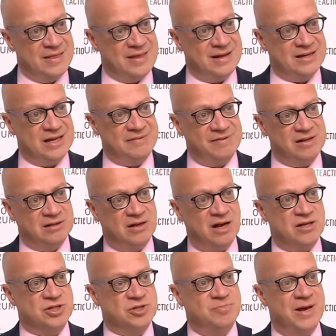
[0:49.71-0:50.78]
that it will
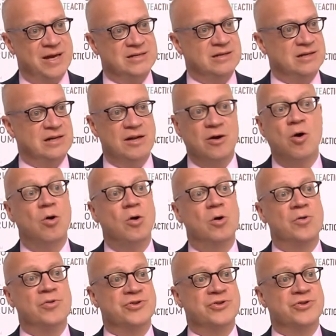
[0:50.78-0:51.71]
touch basically all